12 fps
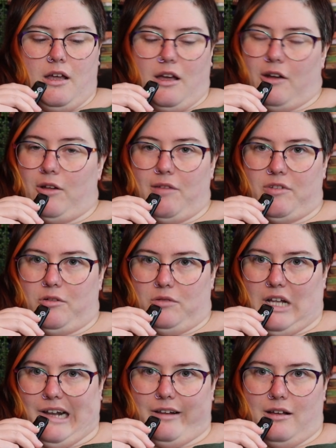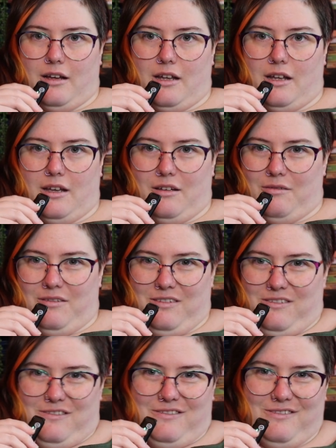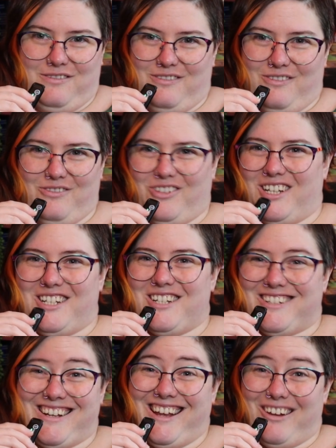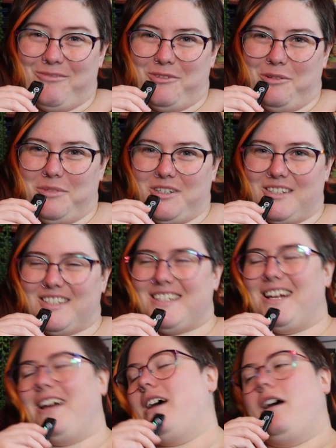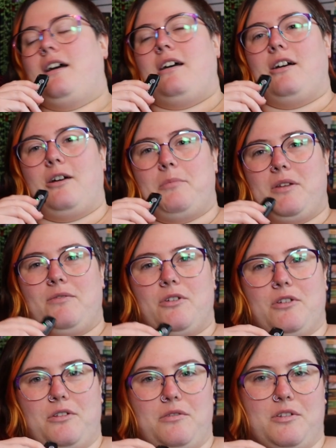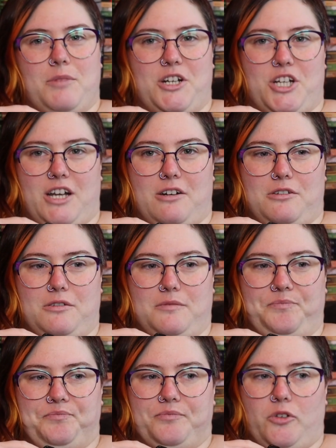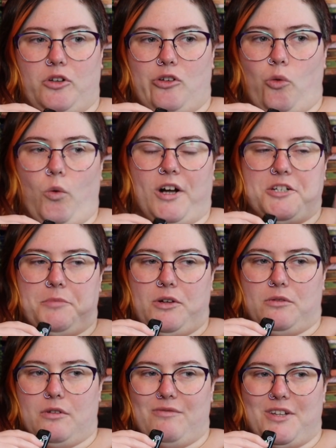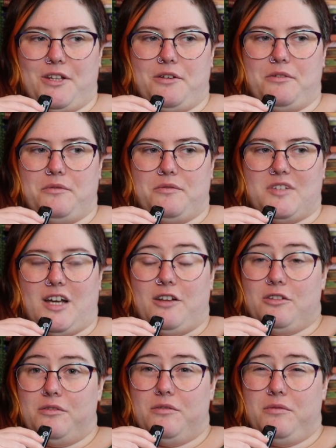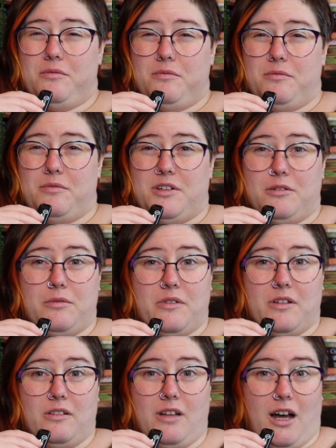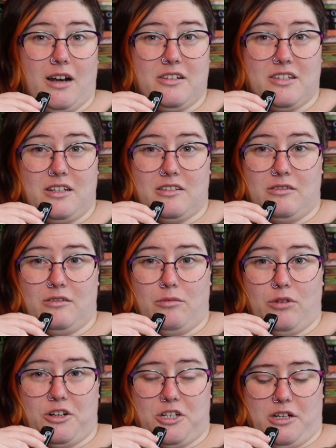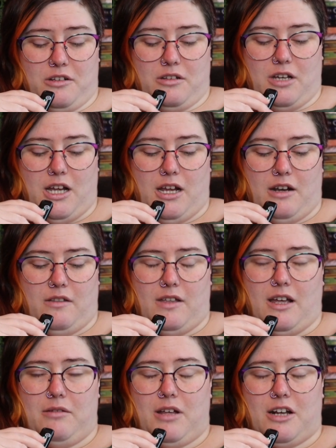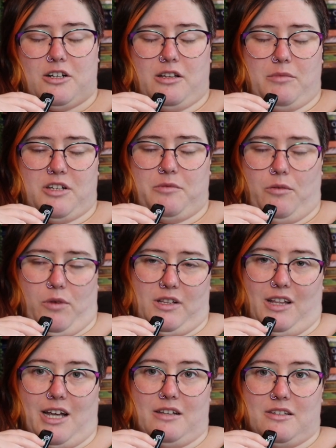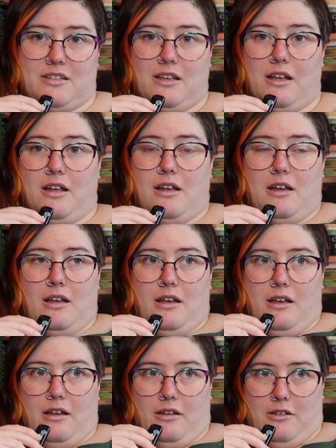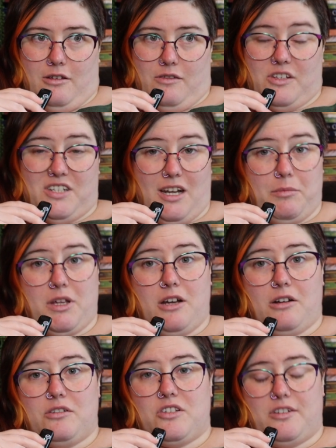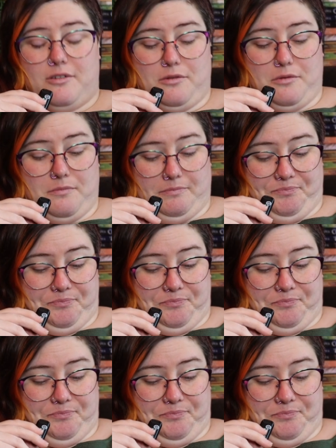I don't have a whole lot. I have like just a handful of books. If you're new to my channel or you don't watch my older videos, I do deal with a lot of seasonal depression, and that actually makes me read less this time of year, so